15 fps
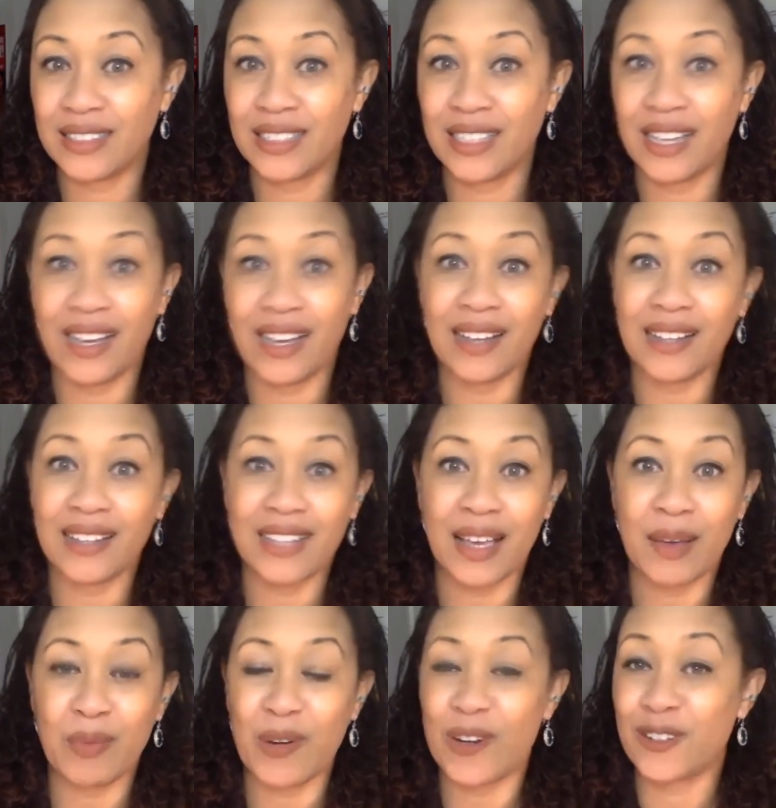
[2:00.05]
yeah, that
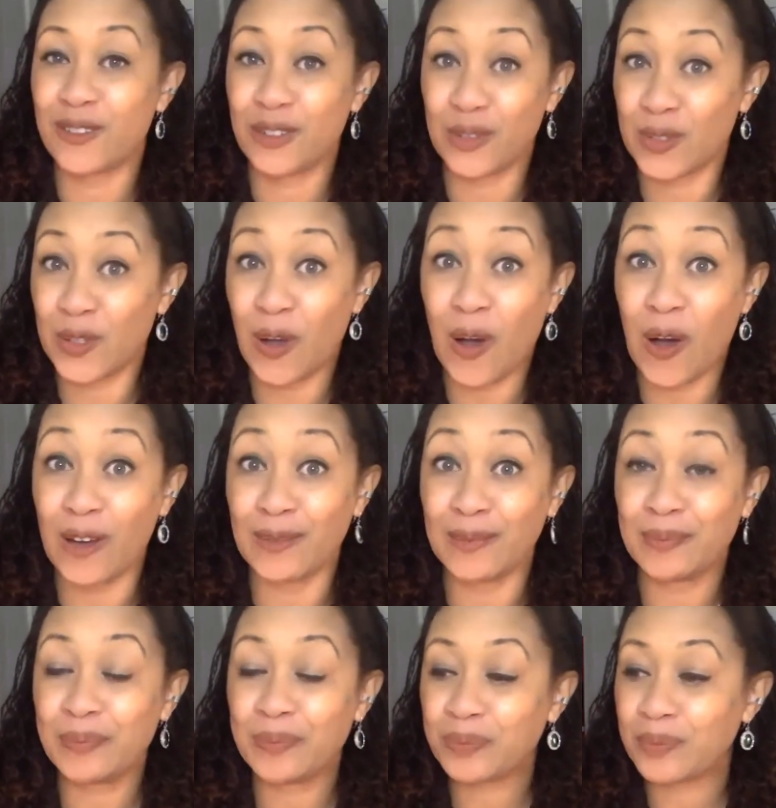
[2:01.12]
part of her is gone.
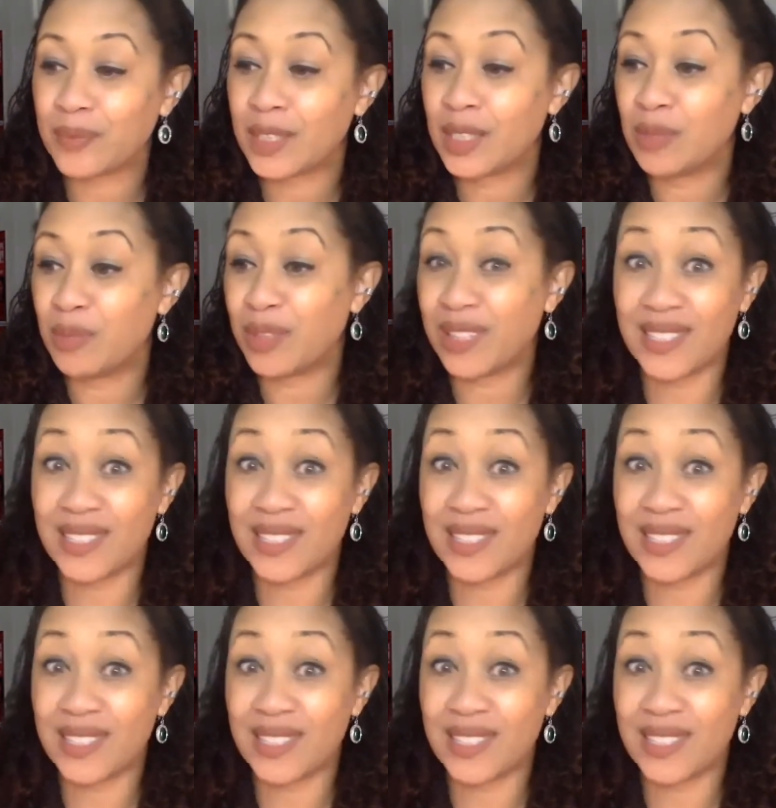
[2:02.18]
But the